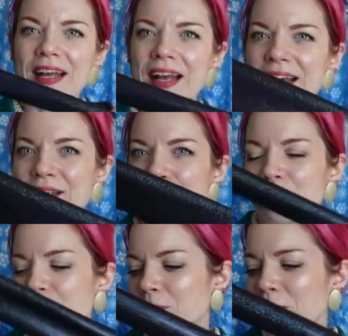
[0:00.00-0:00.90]
And
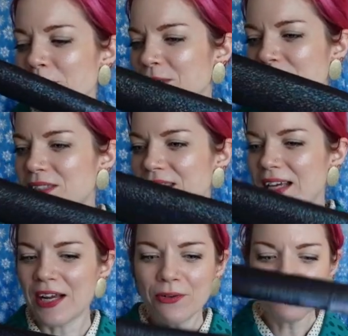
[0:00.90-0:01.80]
for me personally,
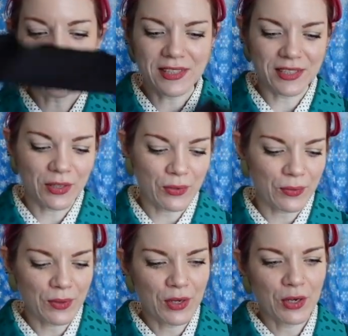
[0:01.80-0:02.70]
I don't really
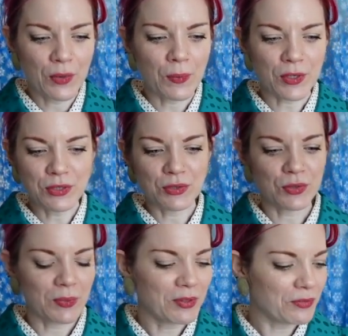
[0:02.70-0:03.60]
know what to
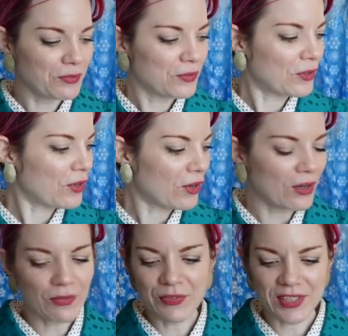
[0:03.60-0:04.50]
do with
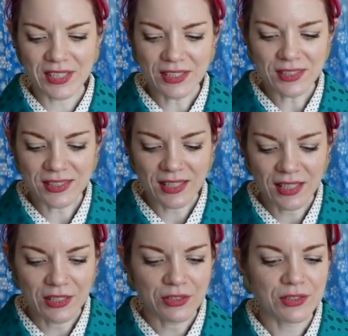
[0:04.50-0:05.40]
all of these.
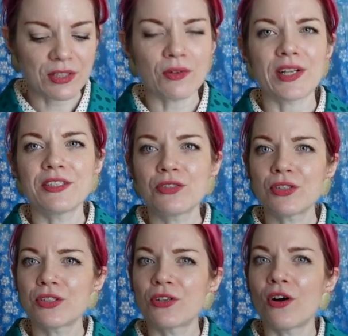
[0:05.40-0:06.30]
So let's
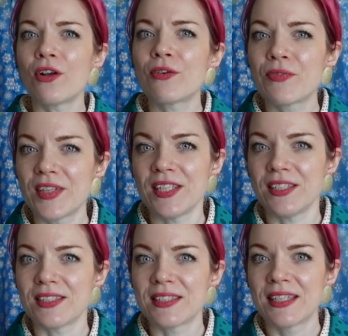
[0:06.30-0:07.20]
turn all of
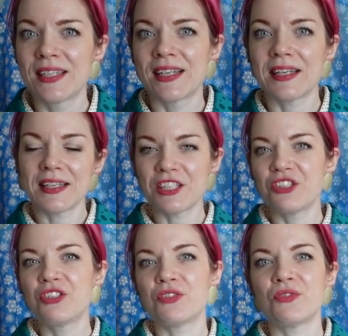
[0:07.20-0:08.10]
these
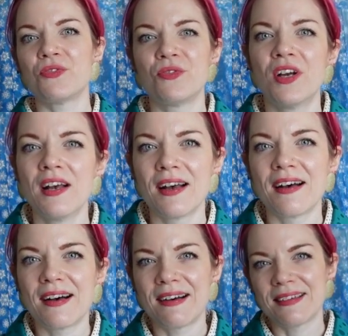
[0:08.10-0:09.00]
into
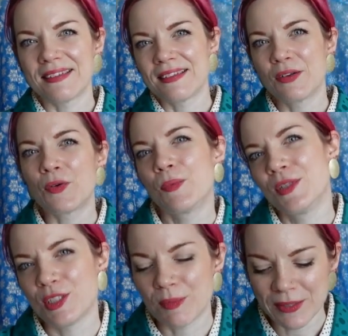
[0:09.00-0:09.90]
an
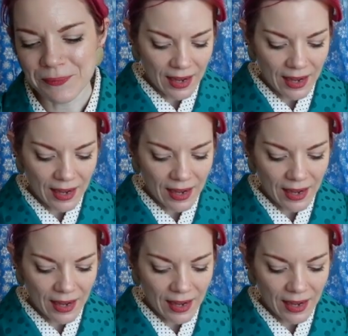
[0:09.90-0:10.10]
obijime.